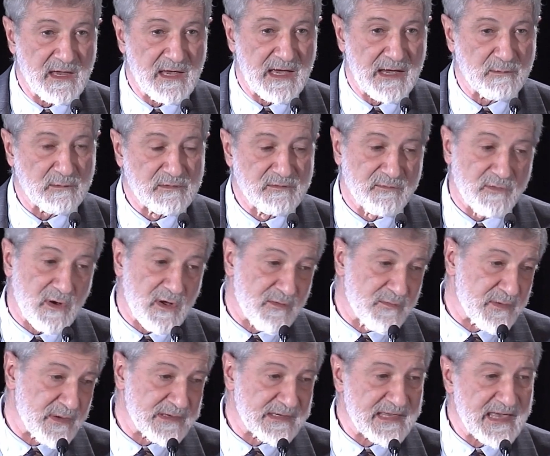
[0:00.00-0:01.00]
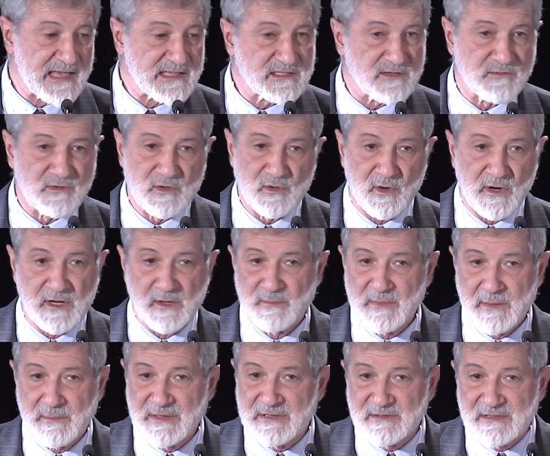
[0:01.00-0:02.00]
Uh, it would involve, in the case of New York,
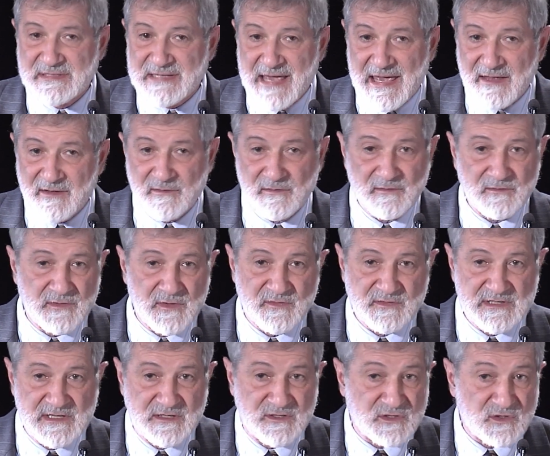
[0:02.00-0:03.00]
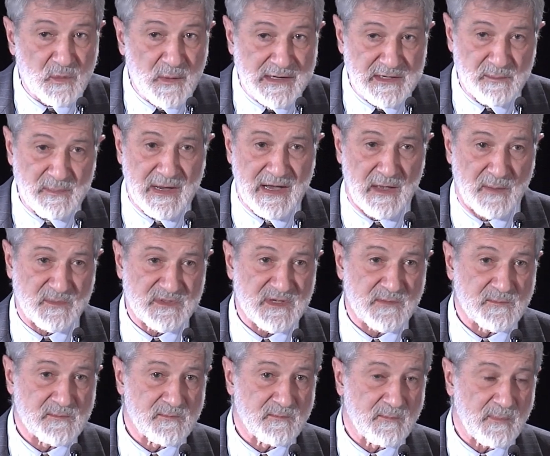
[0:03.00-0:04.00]
maybe 10, 15, 20 bombs,
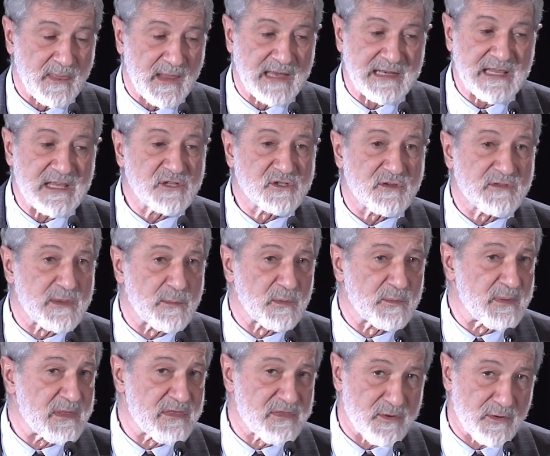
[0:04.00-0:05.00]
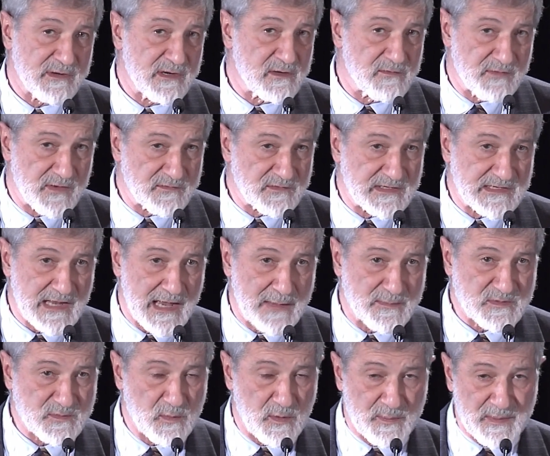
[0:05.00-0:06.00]
and each of them would be 30 to 50
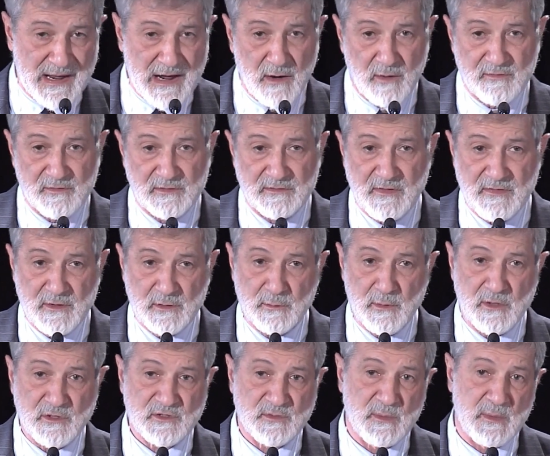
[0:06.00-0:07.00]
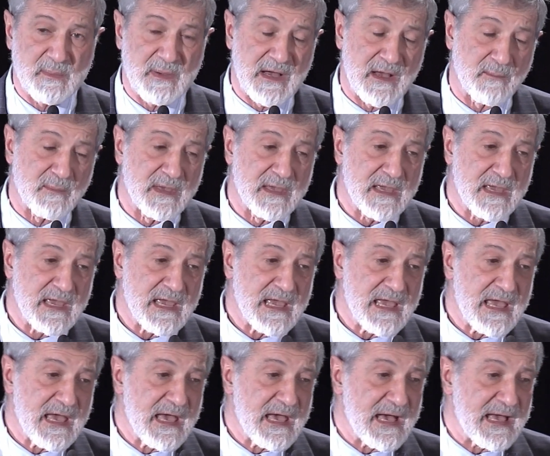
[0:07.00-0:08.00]
times more powerful than the Hiroshima bomb
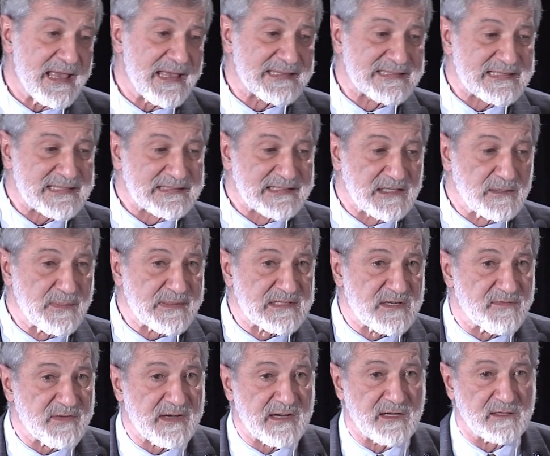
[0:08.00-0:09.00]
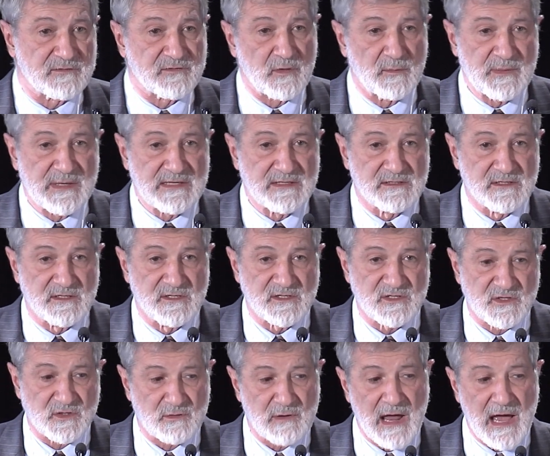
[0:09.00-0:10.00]
it's a little bit difficult for me to
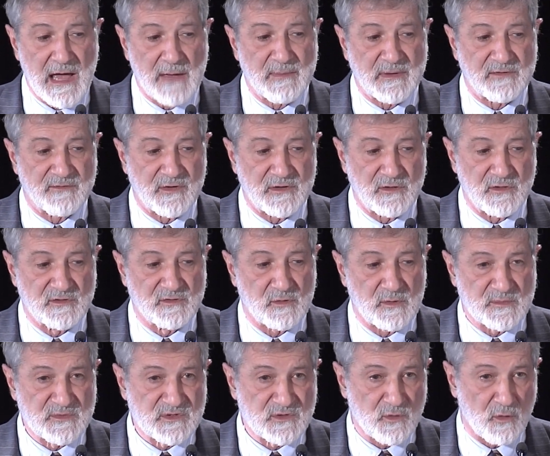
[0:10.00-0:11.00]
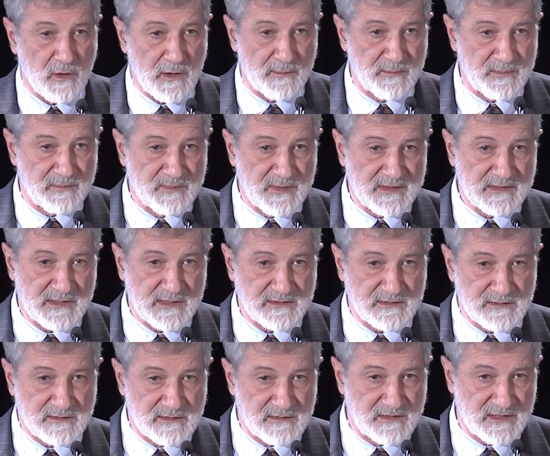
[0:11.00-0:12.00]
describe and for you to absorb uh,
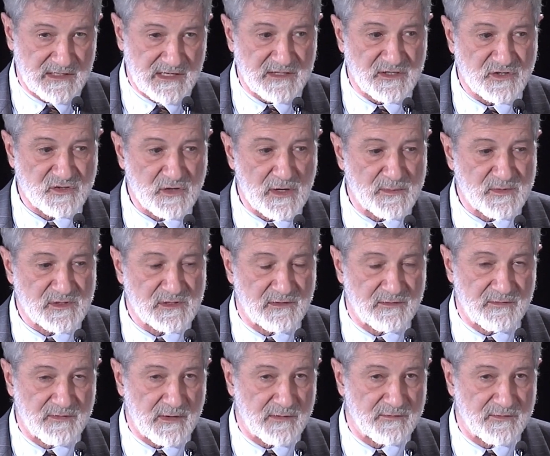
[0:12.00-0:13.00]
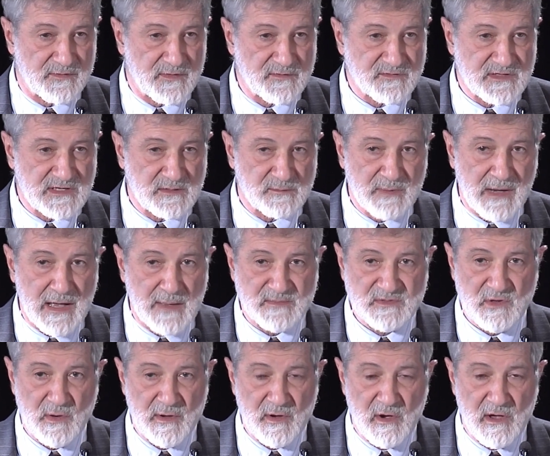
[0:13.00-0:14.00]
uh, a description of, of 15
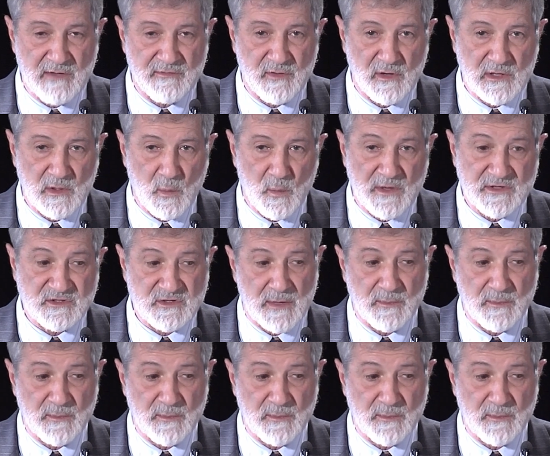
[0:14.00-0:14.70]
bombs going off all at once.